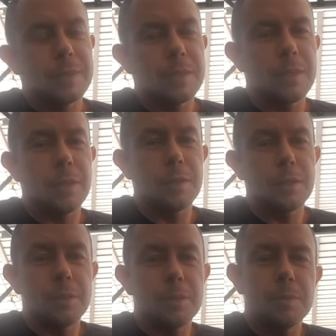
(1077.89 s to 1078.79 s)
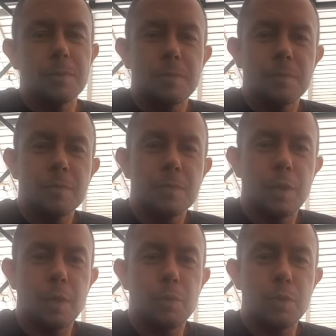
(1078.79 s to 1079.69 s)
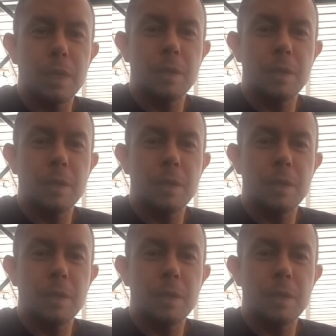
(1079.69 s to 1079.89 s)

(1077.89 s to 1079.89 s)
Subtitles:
you know, you are pretty